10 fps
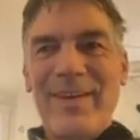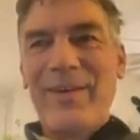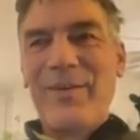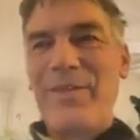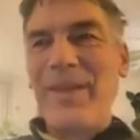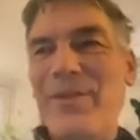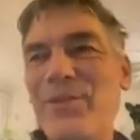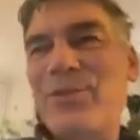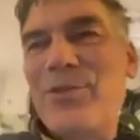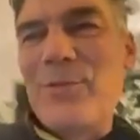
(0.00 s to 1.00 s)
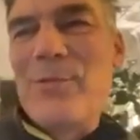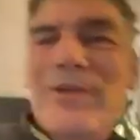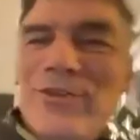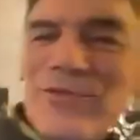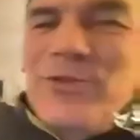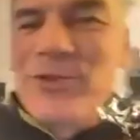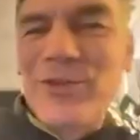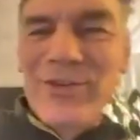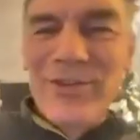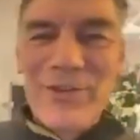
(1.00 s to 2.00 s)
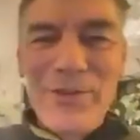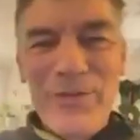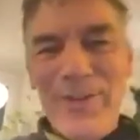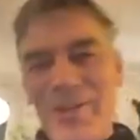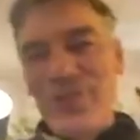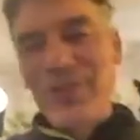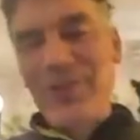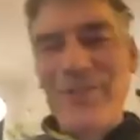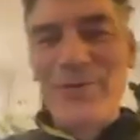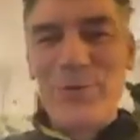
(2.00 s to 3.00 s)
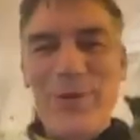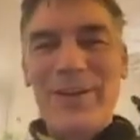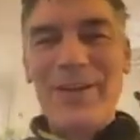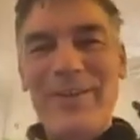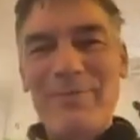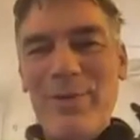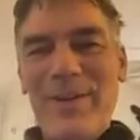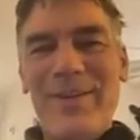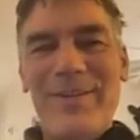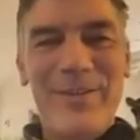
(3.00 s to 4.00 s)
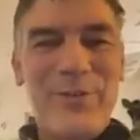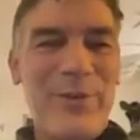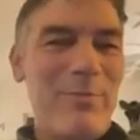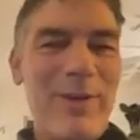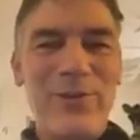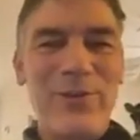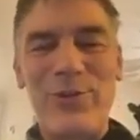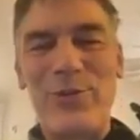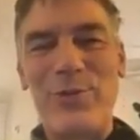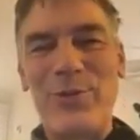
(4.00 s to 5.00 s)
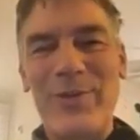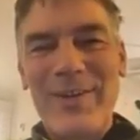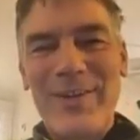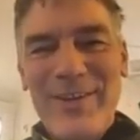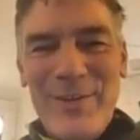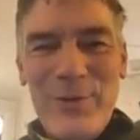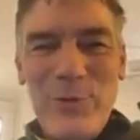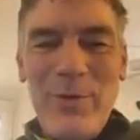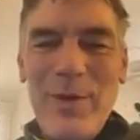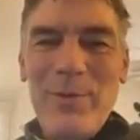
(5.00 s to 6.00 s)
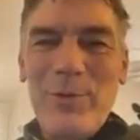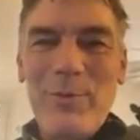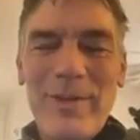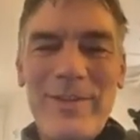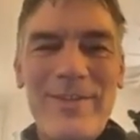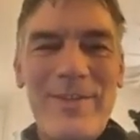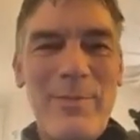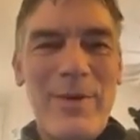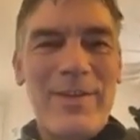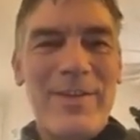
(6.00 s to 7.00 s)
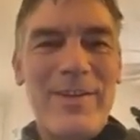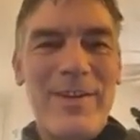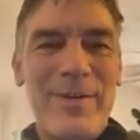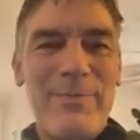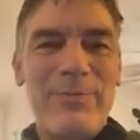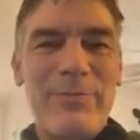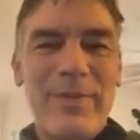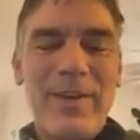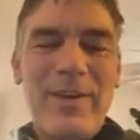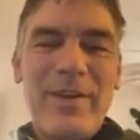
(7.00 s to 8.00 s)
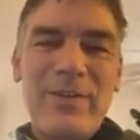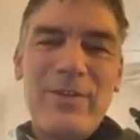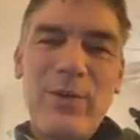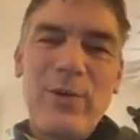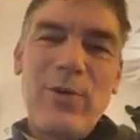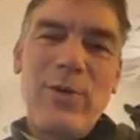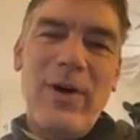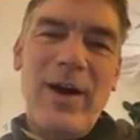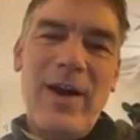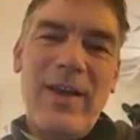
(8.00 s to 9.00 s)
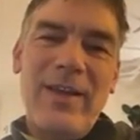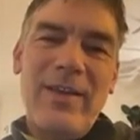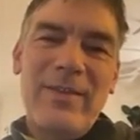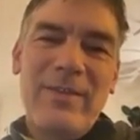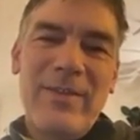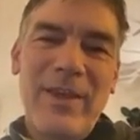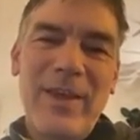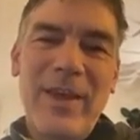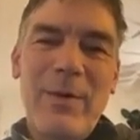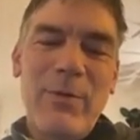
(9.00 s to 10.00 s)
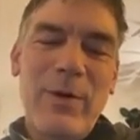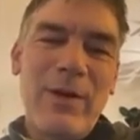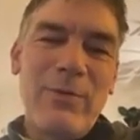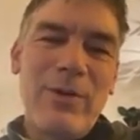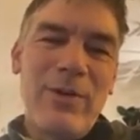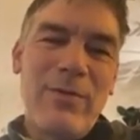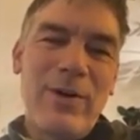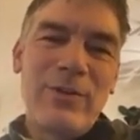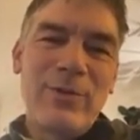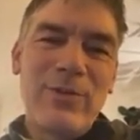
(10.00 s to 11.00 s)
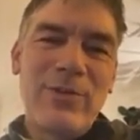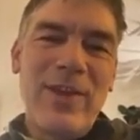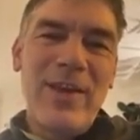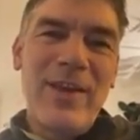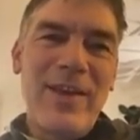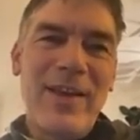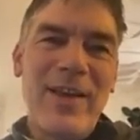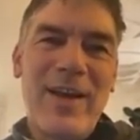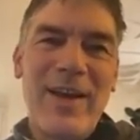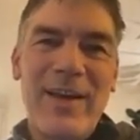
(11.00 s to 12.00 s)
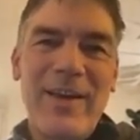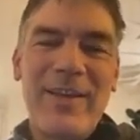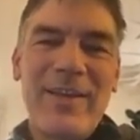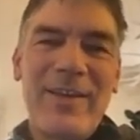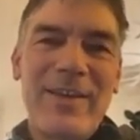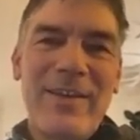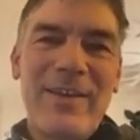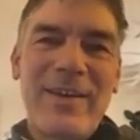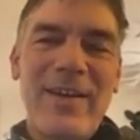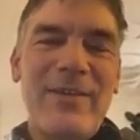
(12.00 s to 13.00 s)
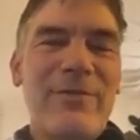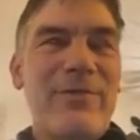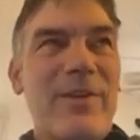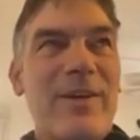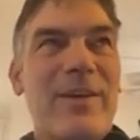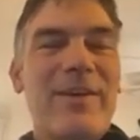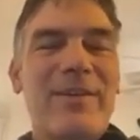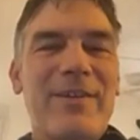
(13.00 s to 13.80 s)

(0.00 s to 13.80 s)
Uh, thank you so much for the, the invitation. It's a really pl- a great pleasure to to be able to participate. Um, so I thinking about what I would want to say, I kind of like